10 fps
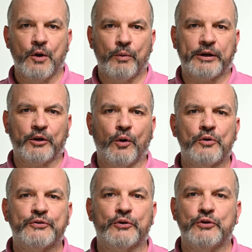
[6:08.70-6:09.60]
We can
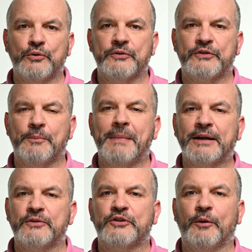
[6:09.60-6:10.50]
also use the
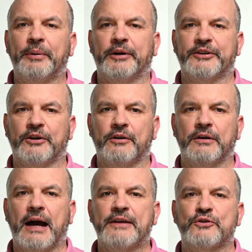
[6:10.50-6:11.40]
minus
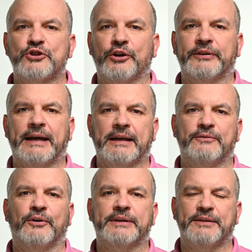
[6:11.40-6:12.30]
operator as a shorthand
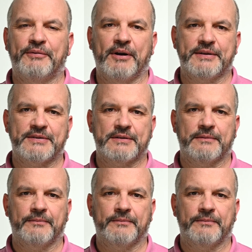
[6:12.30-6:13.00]
for difference.